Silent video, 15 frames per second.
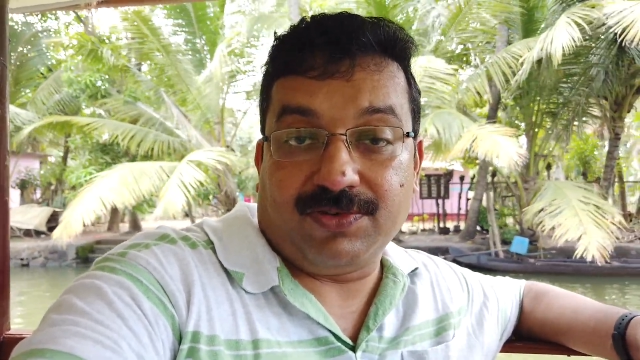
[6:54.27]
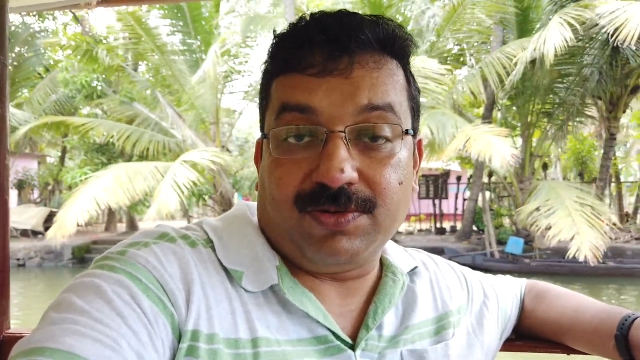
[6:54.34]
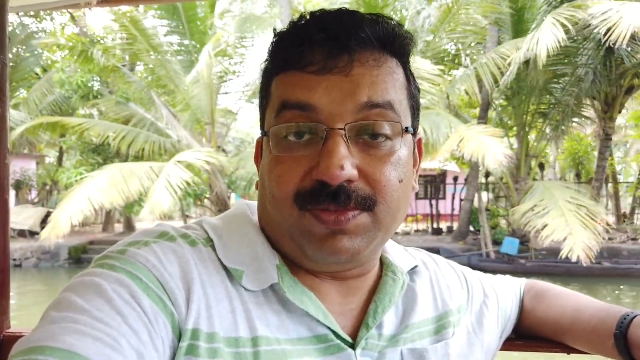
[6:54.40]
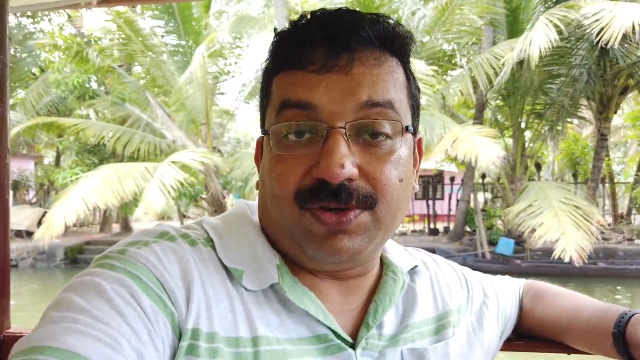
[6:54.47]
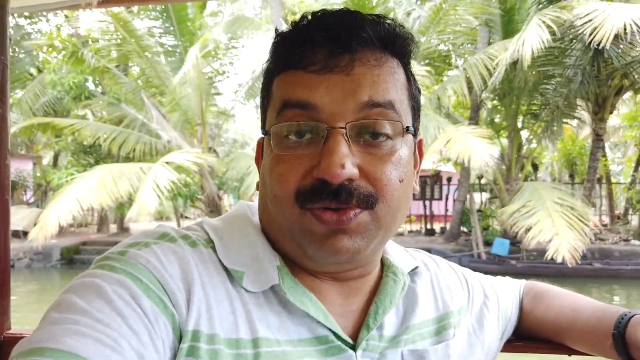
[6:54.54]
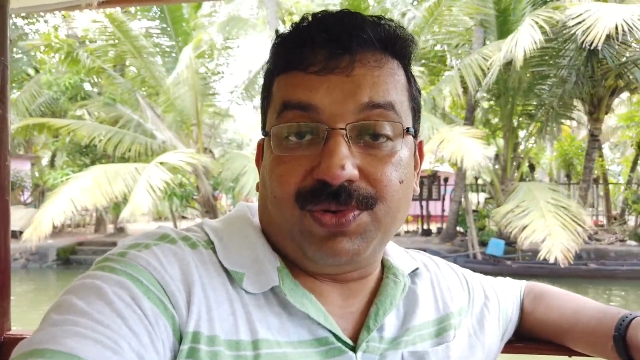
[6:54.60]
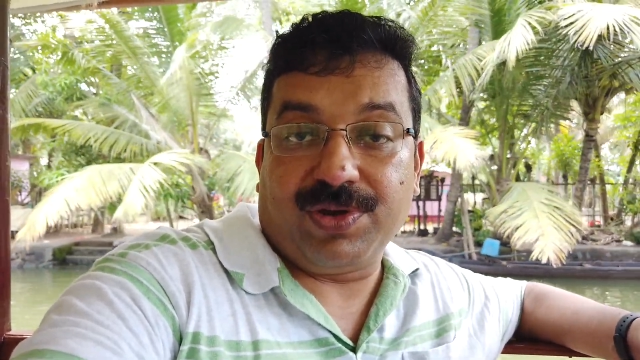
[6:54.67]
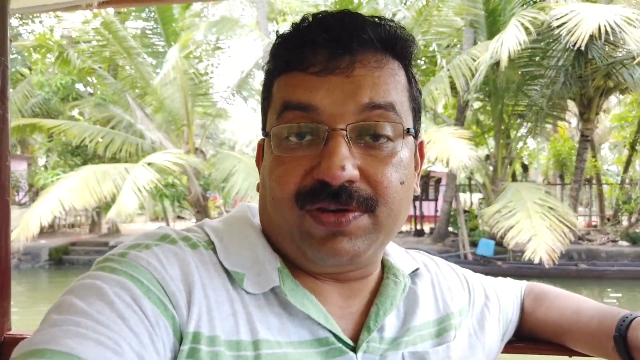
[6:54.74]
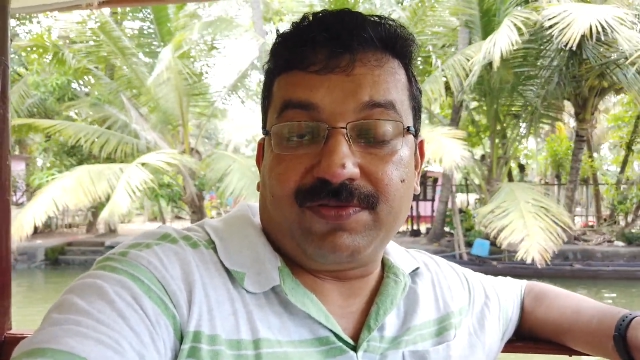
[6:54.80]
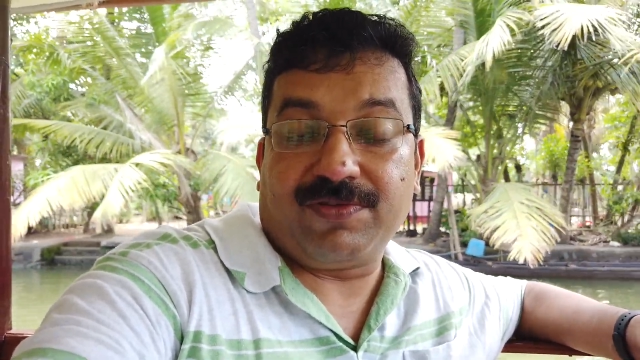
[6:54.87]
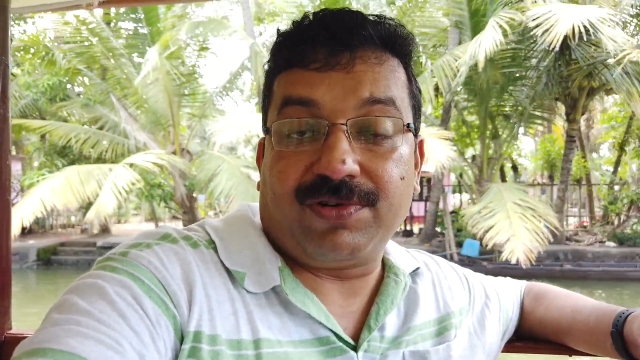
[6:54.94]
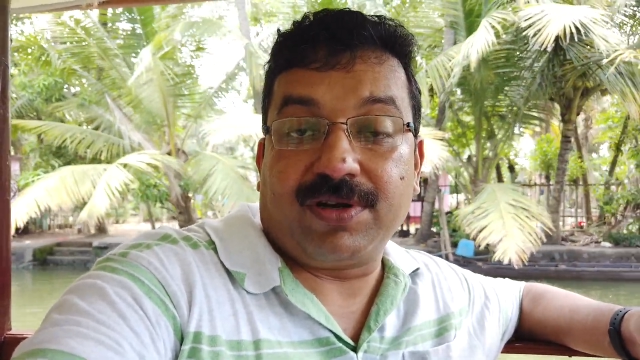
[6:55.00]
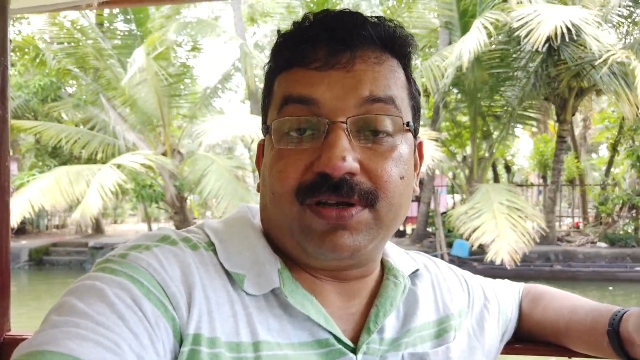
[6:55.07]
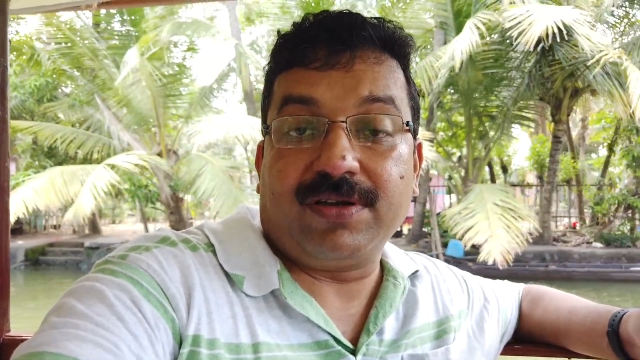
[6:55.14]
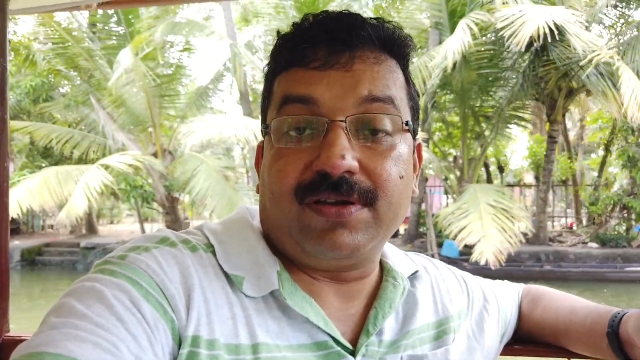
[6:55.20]
will be going
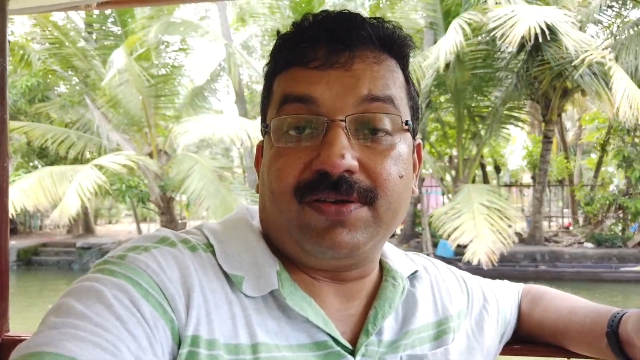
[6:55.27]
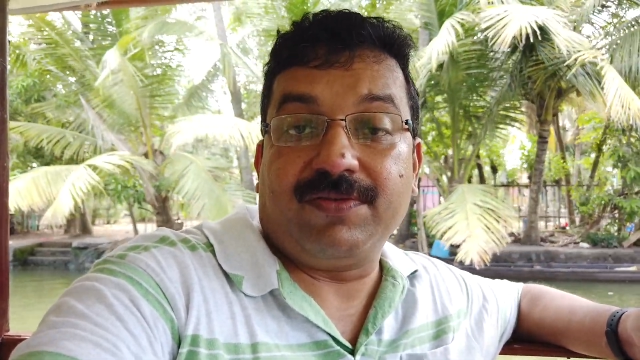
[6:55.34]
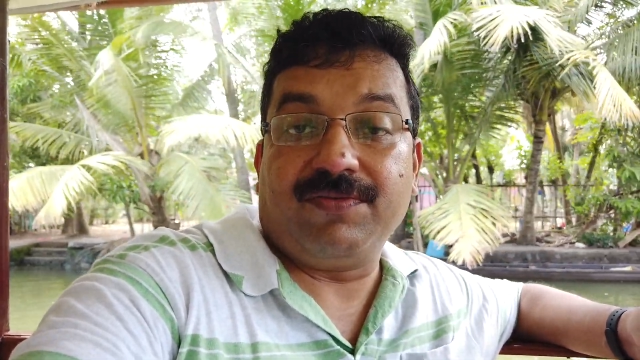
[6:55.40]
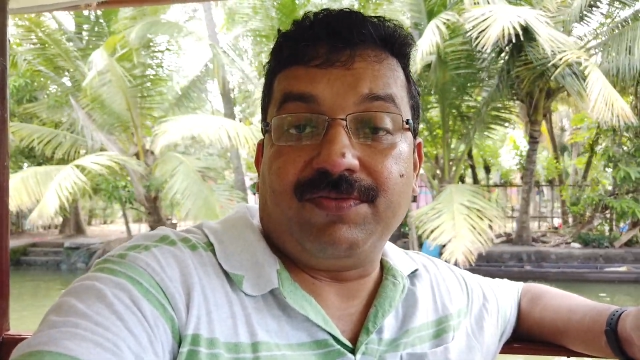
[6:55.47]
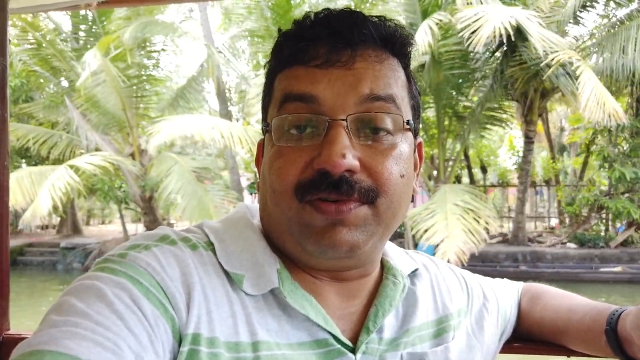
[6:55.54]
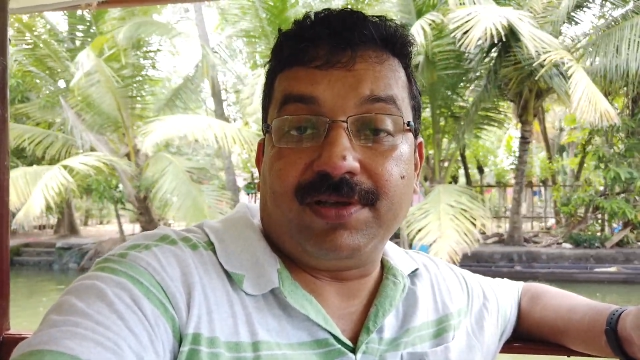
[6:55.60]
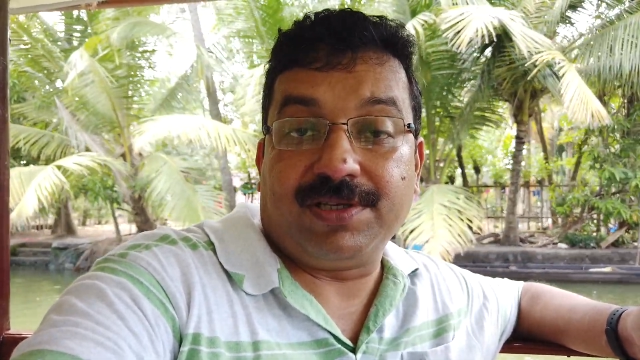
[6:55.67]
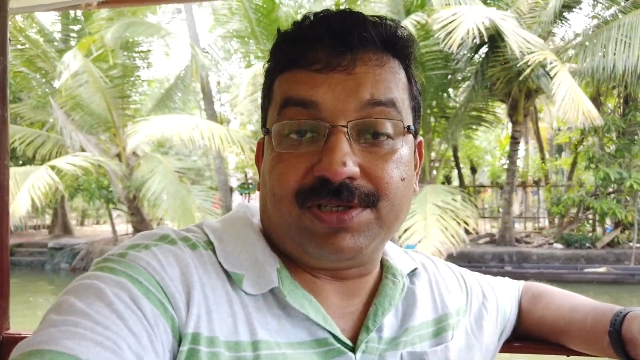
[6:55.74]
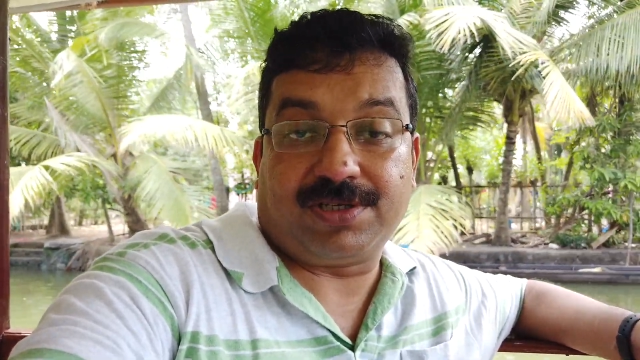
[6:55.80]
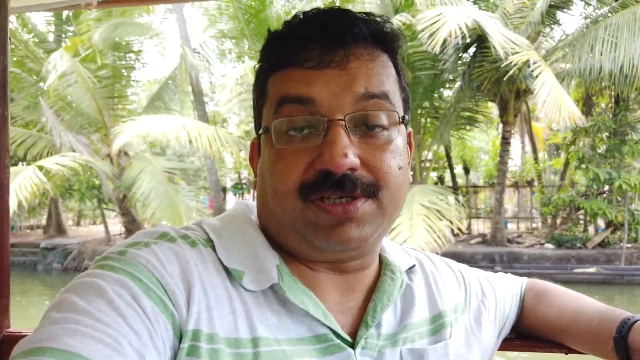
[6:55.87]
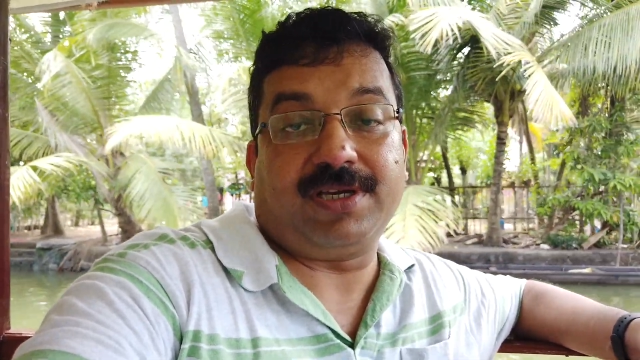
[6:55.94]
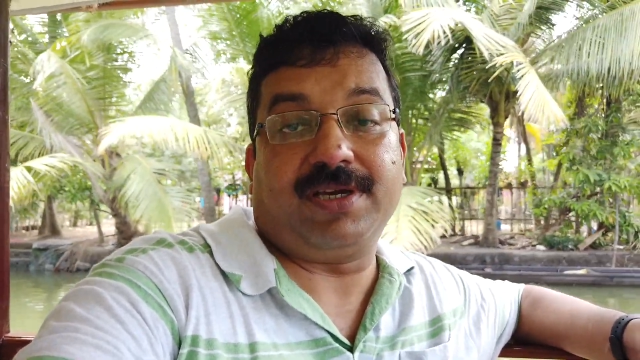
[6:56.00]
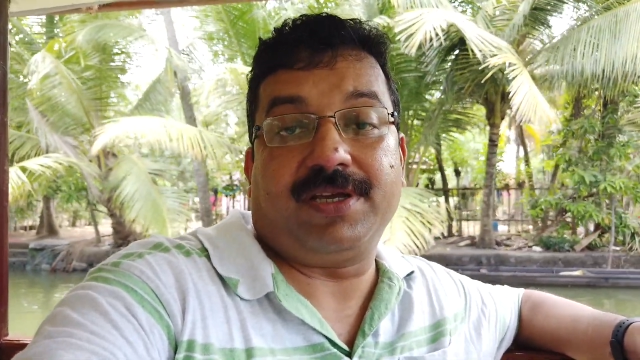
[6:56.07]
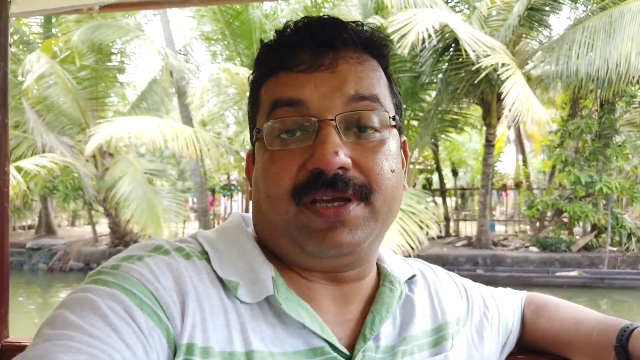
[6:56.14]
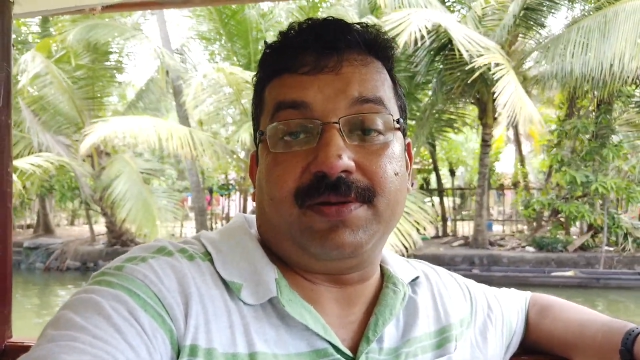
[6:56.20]
for a
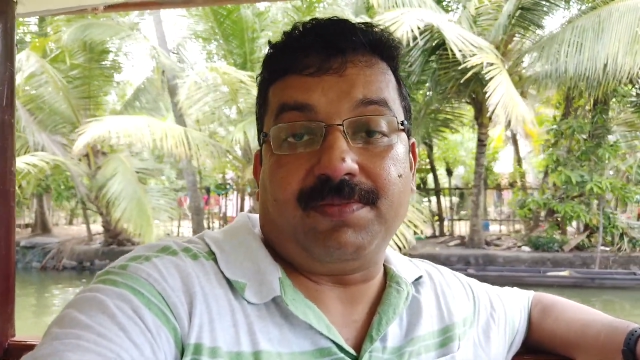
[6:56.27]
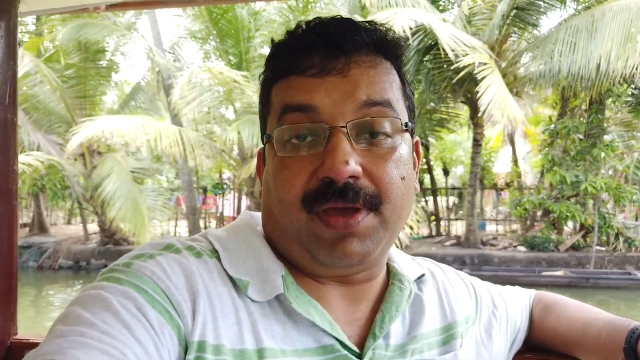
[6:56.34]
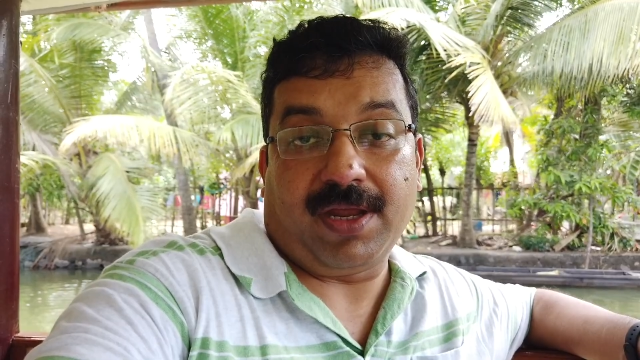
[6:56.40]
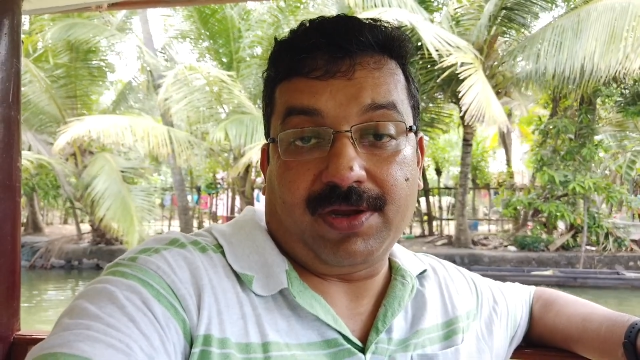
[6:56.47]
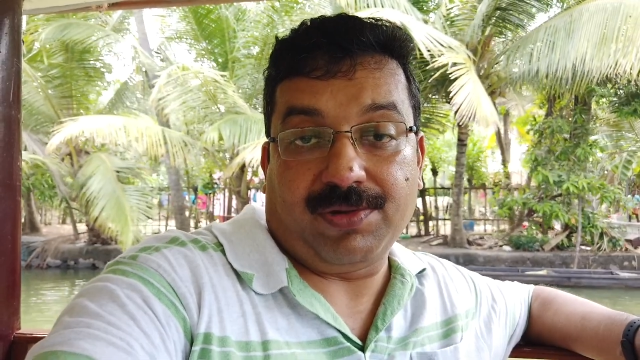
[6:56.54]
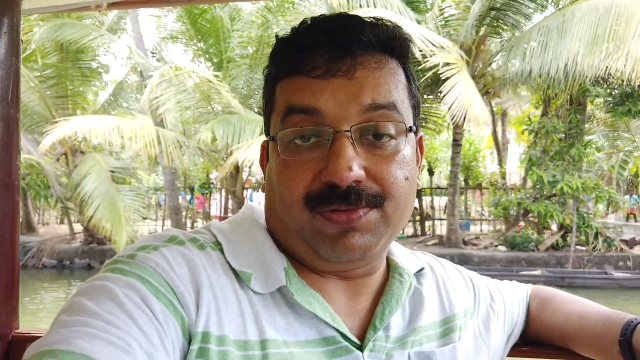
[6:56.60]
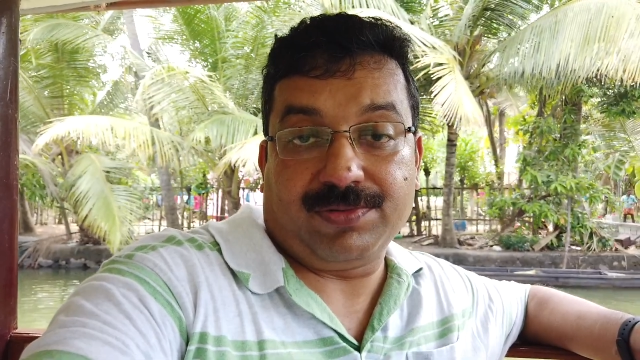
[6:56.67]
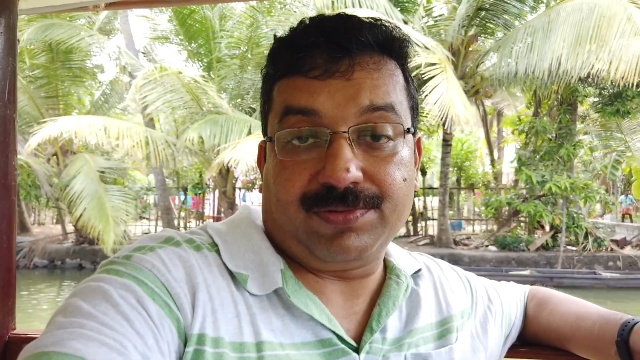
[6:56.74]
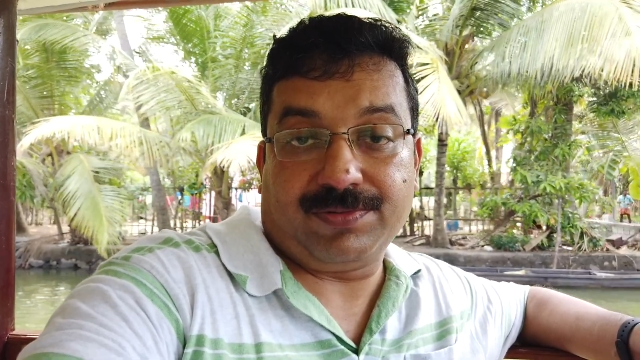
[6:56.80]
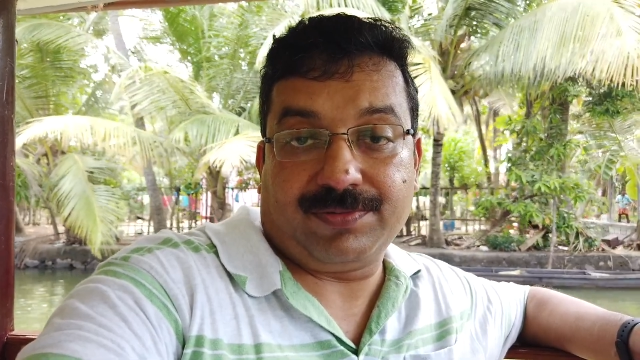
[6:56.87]
vegetarian menu.